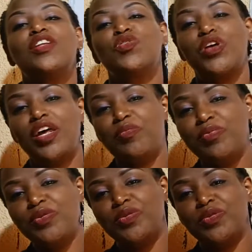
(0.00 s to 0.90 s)
to help
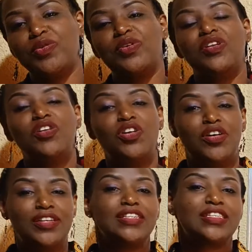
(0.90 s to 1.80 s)
you
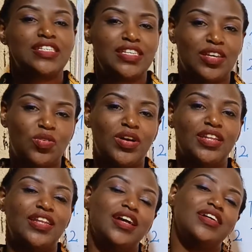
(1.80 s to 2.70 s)
learn
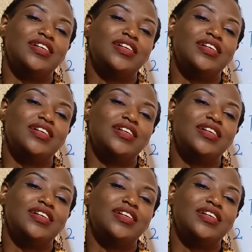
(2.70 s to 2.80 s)
Kinyarwanda.